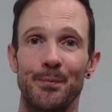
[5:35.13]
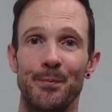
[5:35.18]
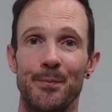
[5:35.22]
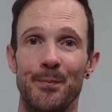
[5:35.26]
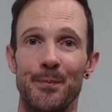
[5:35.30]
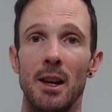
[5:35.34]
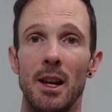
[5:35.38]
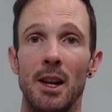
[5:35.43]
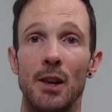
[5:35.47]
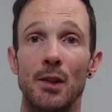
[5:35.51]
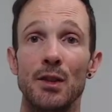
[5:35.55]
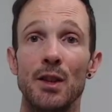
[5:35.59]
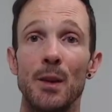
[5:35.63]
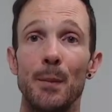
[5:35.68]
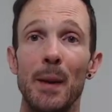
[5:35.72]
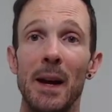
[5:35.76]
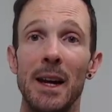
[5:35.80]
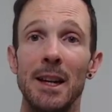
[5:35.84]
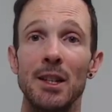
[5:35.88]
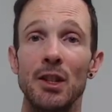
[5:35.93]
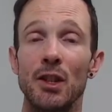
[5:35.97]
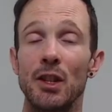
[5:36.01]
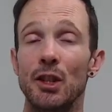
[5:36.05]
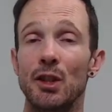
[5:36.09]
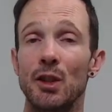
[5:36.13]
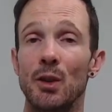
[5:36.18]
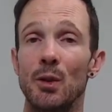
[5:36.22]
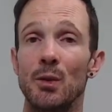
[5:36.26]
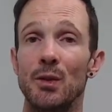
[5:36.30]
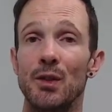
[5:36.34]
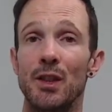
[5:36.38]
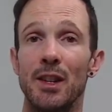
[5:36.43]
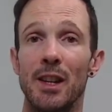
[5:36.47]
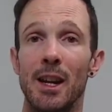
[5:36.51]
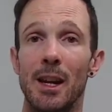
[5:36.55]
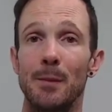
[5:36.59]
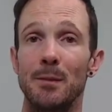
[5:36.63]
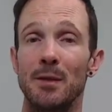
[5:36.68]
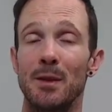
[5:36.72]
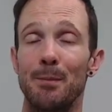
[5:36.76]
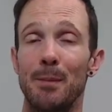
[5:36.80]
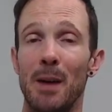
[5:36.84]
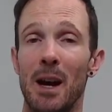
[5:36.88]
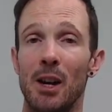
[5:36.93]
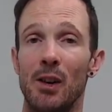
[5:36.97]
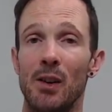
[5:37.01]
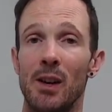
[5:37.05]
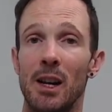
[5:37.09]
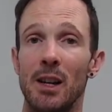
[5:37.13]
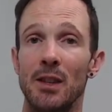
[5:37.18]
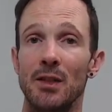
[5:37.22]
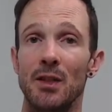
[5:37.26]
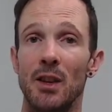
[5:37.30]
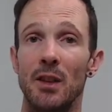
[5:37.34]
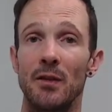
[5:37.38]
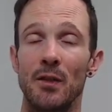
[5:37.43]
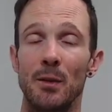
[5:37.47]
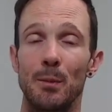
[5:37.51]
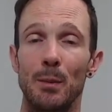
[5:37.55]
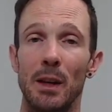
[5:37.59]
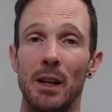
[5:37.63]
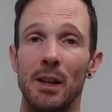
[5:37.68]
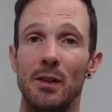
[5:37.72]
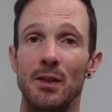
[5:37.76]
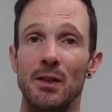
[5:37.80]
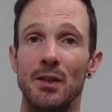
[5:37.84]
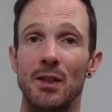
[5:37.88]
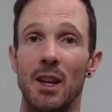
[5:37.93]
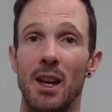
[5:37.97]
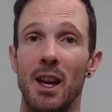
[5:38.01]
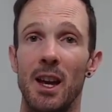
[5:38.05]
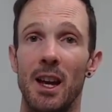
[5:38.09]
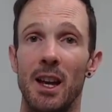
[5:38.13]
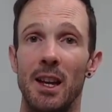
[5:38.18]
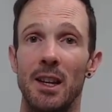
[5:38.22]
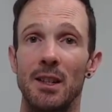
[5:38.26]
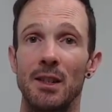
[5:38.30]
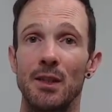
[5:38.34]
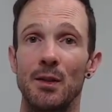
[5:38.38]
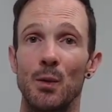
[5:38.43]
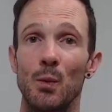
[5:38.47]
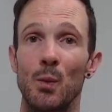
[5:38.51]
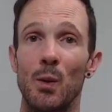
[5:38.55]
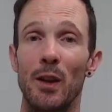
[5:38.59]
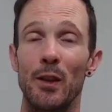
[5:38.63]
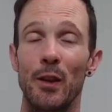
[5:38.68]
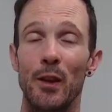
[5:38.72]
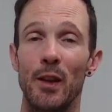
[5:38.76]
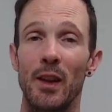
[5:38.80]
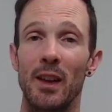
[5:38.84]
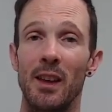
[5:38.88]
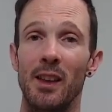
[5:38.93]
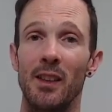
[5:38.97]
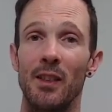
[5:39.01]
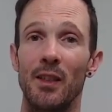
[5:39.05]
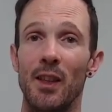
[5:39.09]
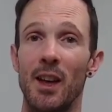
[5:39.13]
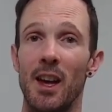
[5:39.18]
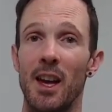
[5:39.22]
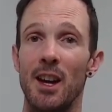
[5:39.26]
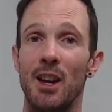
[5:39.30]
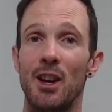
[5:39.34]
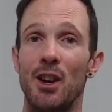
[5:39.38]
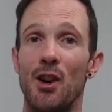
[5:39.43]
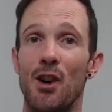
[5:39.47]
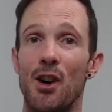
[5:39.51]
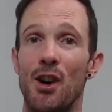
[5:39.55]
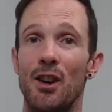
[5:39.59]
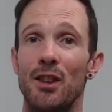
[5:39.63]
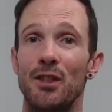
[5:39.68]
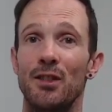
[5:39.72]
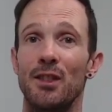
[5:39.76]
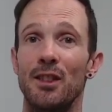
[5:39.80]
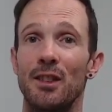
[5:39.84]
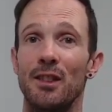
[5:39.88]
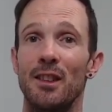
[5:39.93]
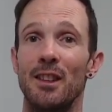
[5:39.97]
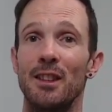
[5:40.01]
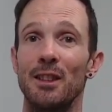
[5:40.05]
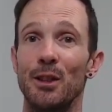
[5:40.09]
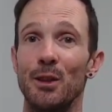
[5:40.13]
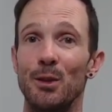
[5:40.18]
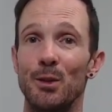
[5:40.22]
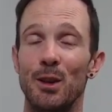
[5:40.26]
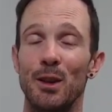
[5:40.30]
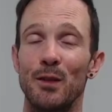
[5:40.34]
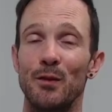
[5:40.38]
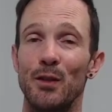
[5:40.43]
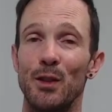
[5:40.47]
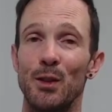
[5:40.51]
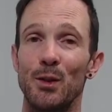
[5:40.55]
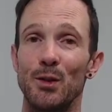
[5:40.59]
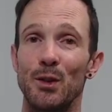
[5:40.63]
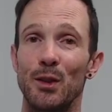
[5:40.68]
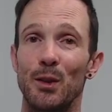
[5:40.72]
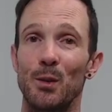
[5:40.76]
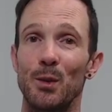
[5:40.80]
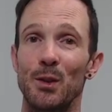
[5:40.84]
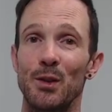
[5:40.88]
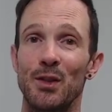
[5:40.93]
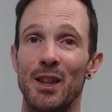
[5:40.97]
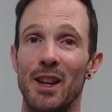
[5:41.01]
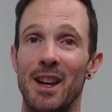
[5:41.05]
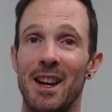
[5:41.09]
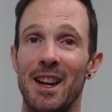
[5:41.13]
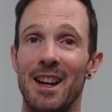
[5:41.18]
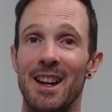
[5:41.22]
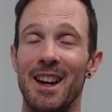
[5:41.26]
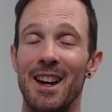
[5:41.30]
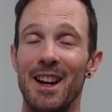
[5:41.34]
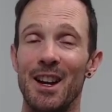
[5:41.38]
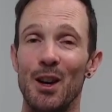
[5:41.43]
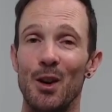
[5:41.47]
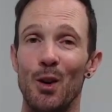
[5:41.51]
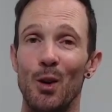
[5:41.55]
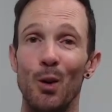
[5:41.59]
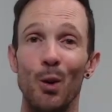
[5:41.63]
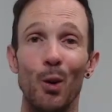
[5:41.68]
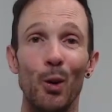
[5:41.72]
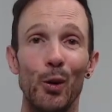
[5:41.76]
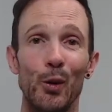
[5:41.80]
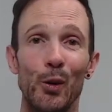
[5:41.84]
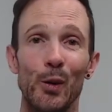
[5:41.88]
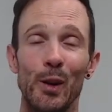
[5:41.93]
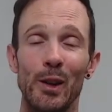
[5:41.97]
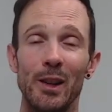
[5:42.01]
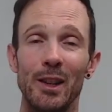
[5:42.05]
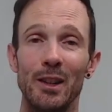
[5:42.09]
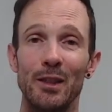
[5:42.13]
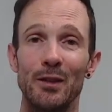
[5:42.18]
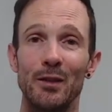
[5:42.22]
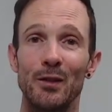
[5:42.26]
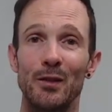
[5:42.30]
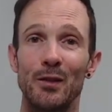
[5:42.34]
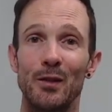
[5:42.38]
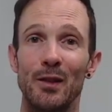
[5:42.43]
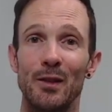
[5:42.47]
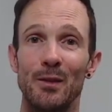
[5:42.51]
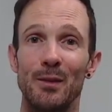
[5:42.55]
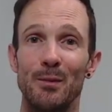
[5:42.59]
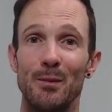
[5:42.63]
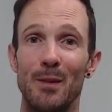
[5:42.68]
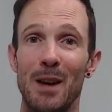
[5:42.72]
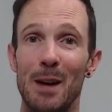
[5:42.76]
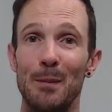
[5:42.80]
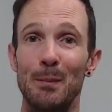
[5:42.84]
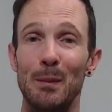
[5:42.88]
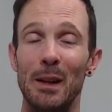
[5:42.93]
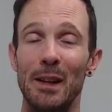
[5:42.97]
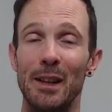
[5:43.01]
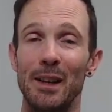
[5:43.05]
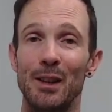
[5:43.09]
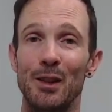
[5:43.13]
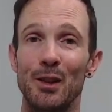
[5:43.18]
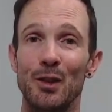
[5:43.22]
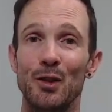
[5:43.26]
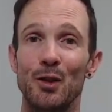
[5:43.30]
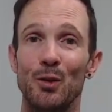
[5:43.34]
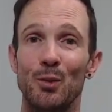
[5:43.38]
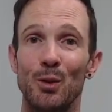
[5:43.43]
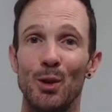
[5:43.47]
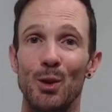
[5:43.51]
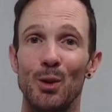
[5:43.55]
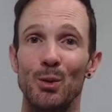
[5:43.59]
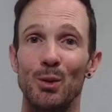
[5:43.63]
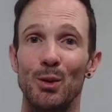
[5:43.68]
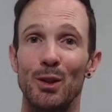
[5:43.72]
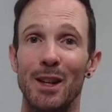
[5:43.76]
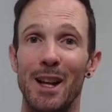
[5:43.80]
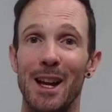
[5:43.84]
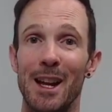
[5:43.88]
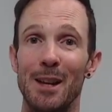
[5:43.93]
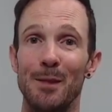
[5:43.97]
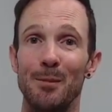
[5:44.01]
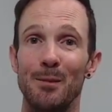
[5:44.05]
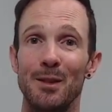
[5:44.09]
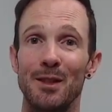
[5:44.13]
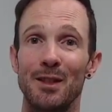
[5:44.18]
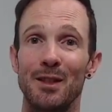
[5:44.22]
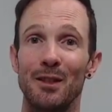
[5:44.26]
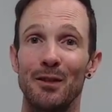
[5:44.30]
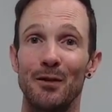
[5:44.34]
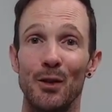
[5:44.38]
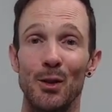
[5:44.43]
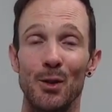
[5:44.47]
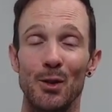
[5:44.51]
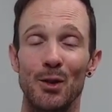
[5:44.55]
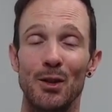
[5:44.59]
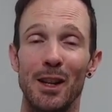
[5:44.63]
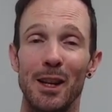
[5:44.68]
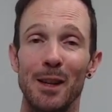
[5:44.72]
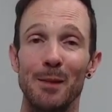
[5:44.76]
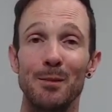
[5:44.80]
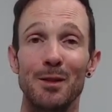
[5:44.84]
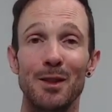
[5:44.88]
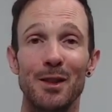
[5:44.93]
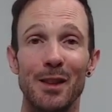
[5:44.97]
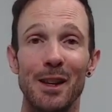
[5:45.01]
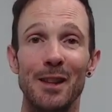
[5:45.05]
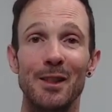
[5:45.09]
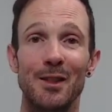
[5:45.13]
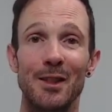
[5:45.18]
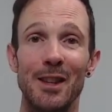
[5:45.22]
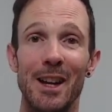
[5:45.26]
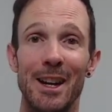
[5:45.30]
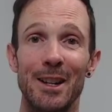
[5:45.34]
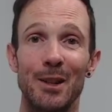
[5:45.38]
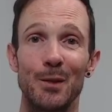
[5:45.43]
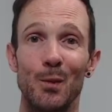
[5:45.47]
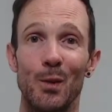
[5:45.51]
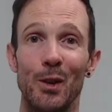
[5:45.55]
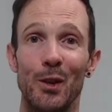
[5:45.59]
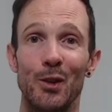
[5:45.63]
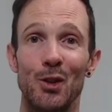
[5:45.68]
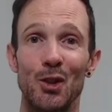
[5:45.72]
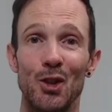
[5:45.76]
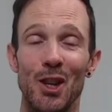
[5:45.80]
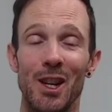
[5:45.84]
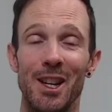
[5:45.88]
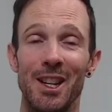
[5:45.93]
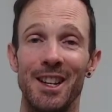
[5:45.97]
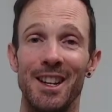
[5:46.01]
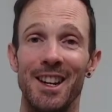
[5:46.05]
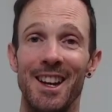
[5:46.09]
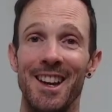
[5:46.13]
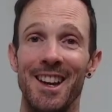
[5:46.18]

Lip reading: Here's the page that shows the names and backgrounds of the players. And one thing that got a little confusing was that all three of my players rolled names, first names, that started with G.